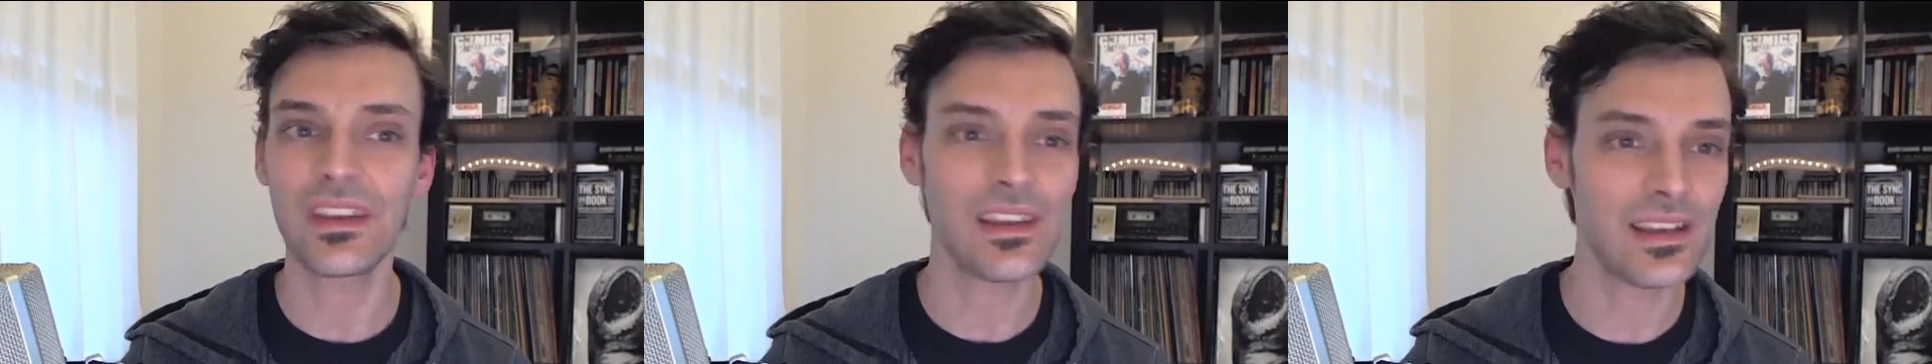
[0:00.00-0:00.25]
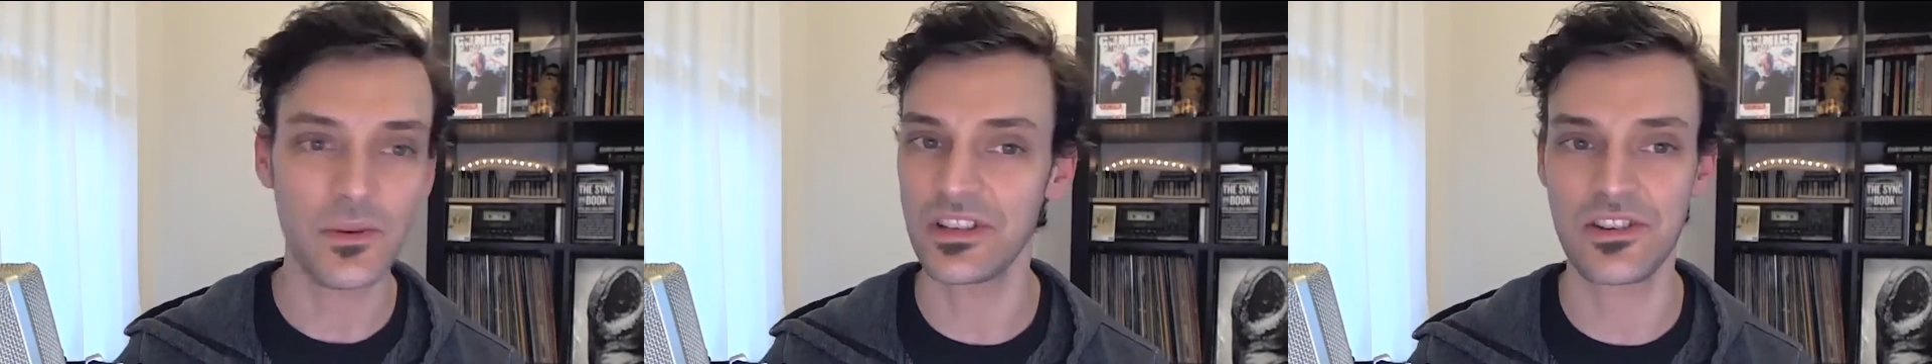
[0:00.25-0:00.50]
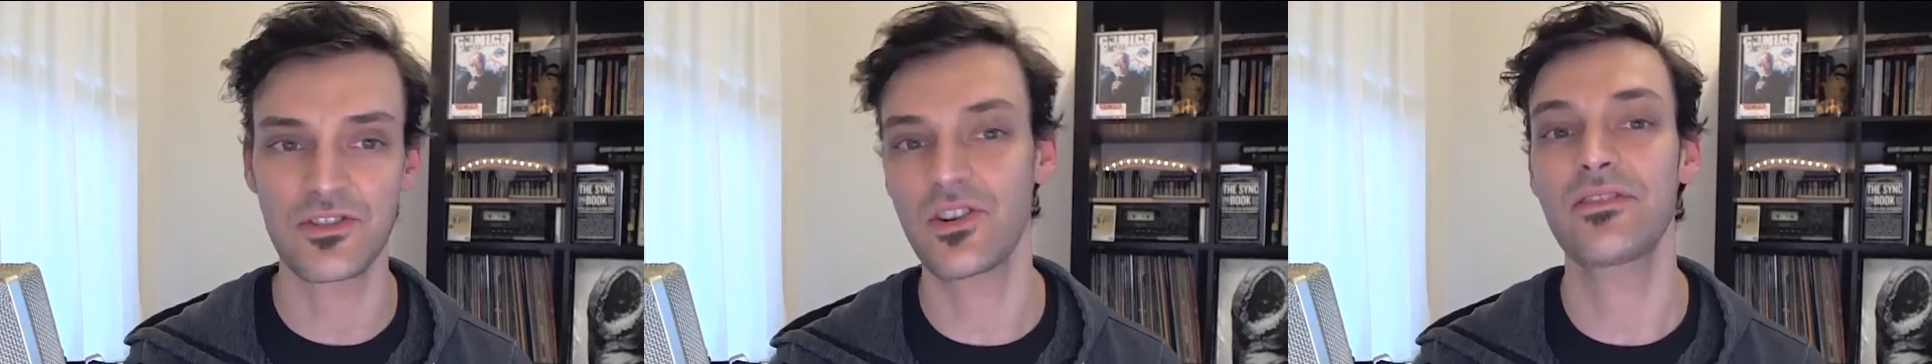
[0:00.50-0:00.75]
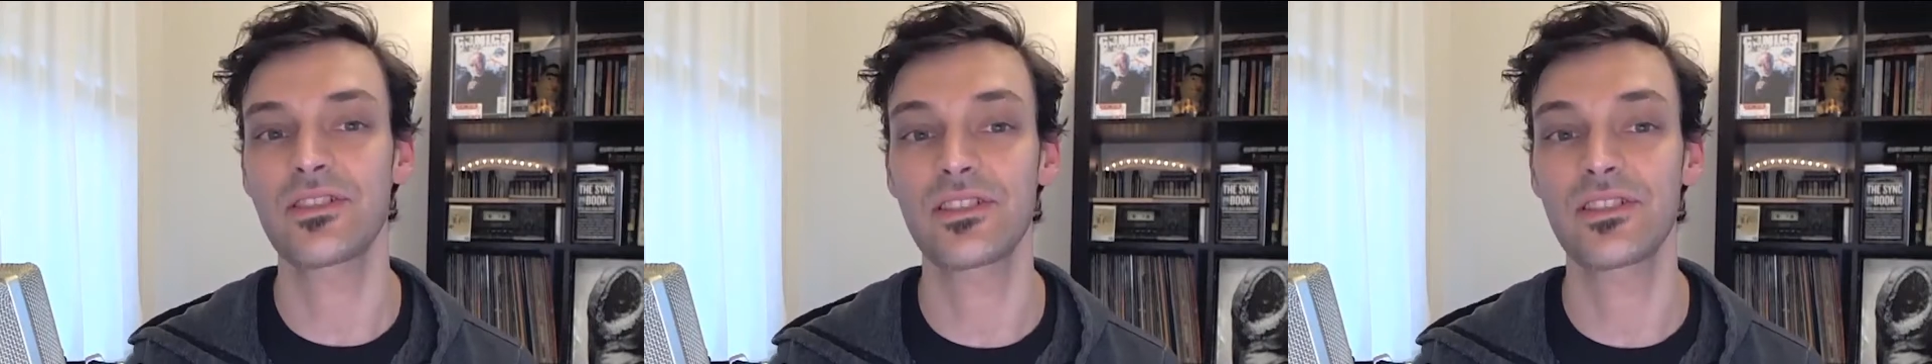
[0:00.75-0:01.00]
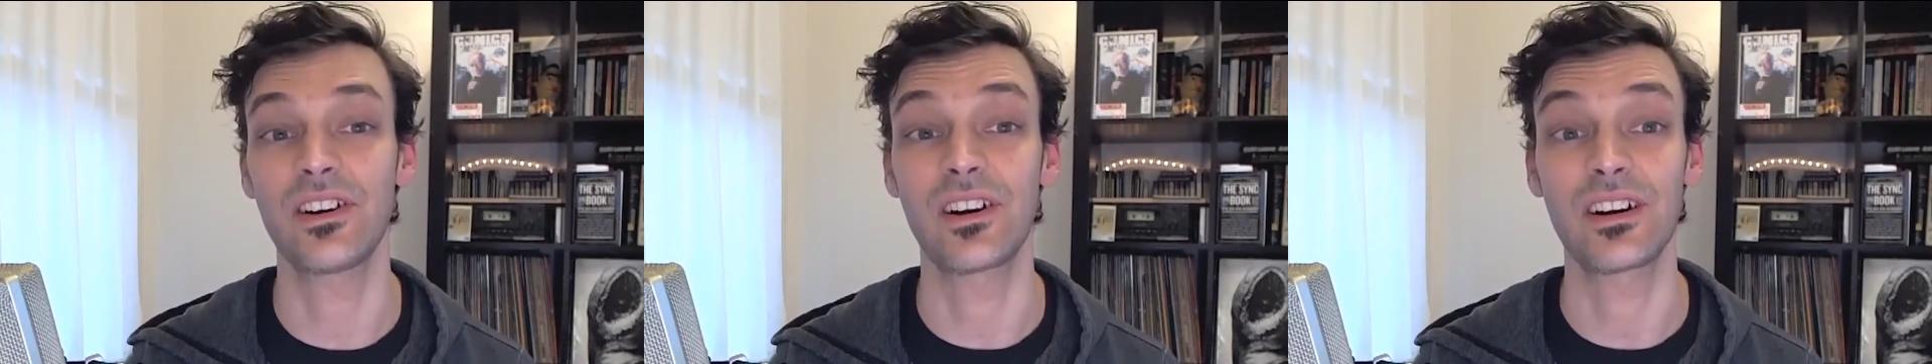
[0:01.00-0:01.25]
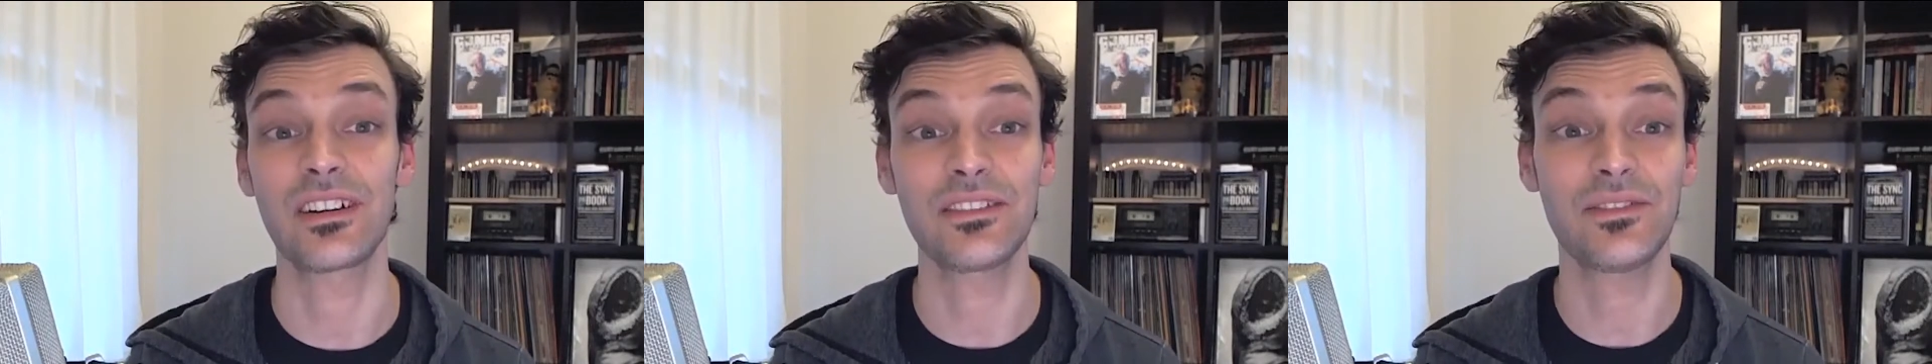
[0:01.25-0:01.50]
He wasn't driving the
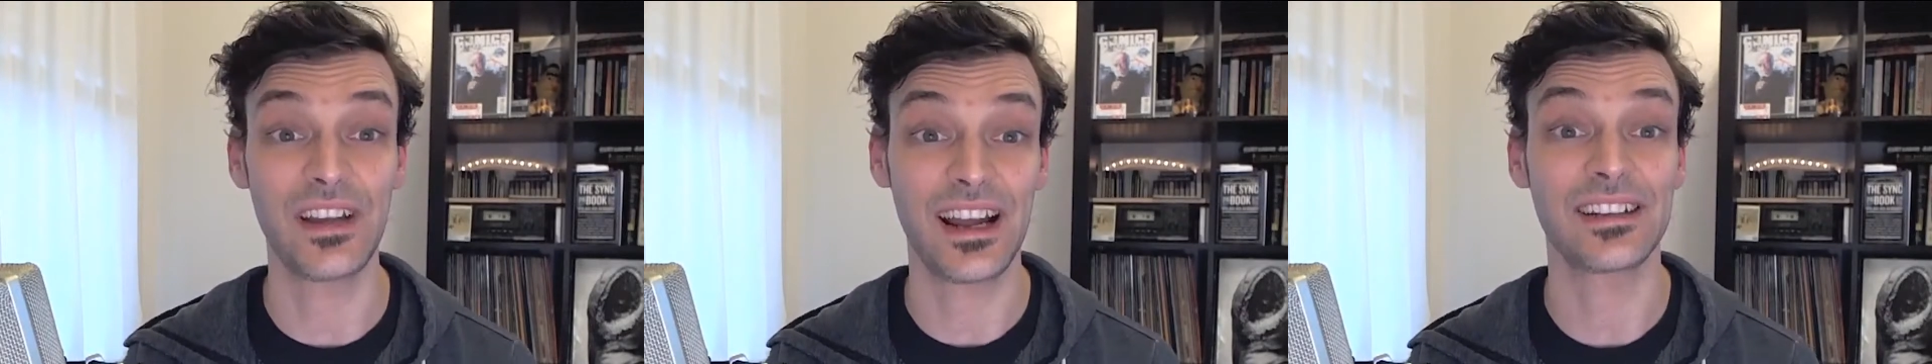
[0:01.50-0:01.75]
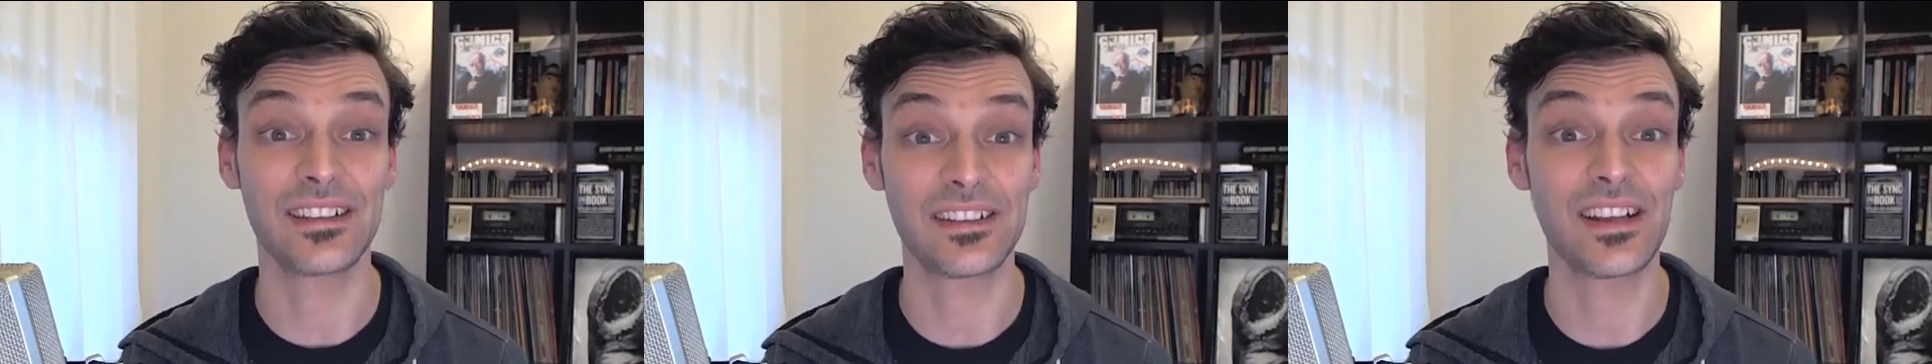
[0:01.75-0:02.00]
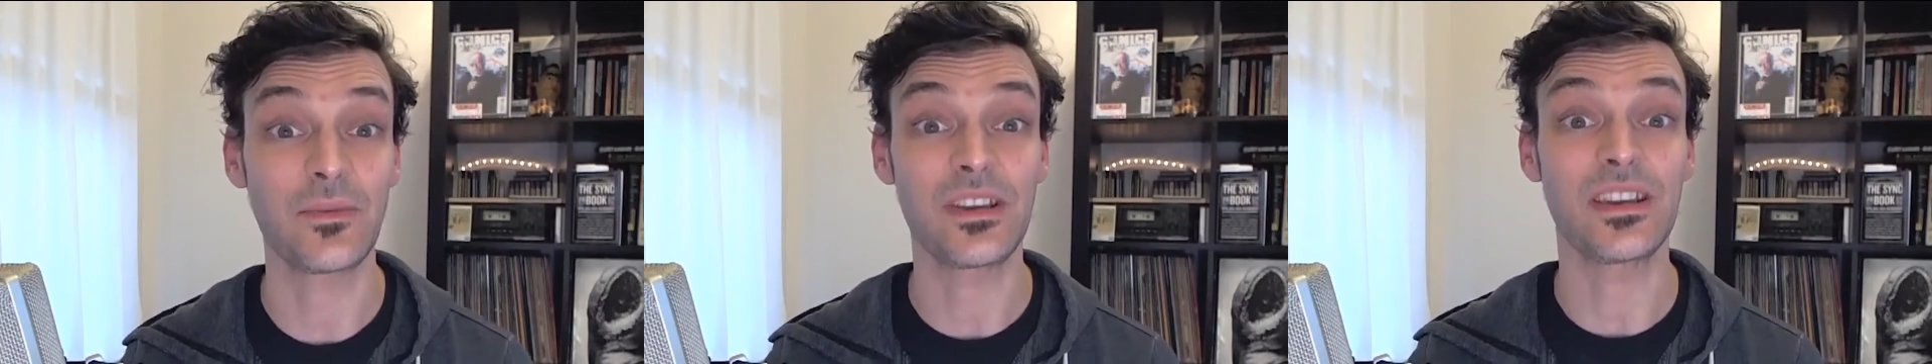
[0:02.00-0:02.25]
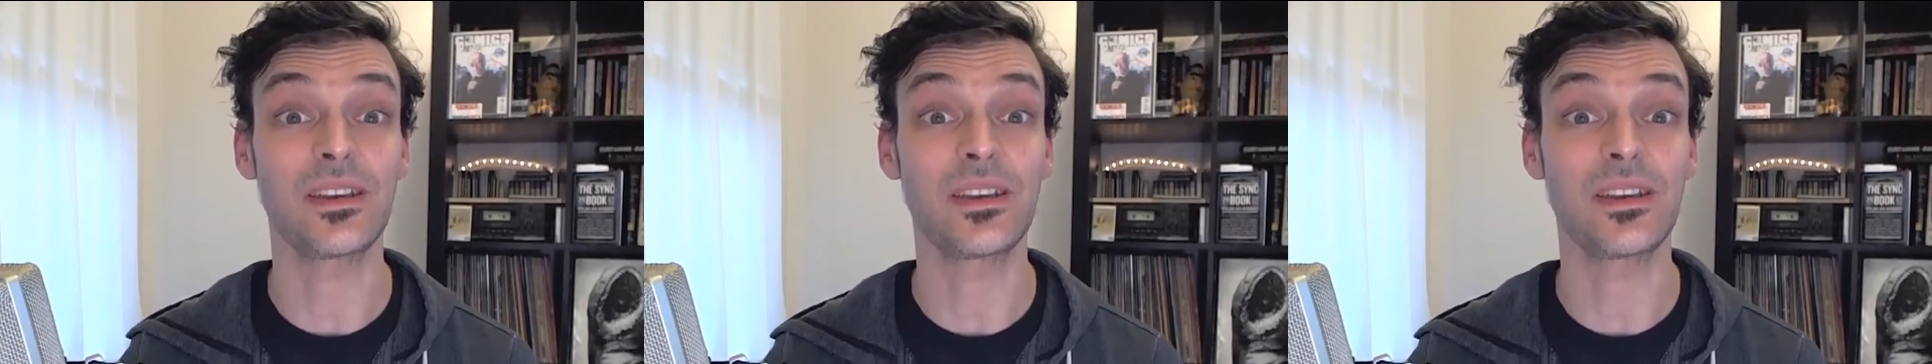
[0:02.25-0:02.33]
car. In fact, at the time,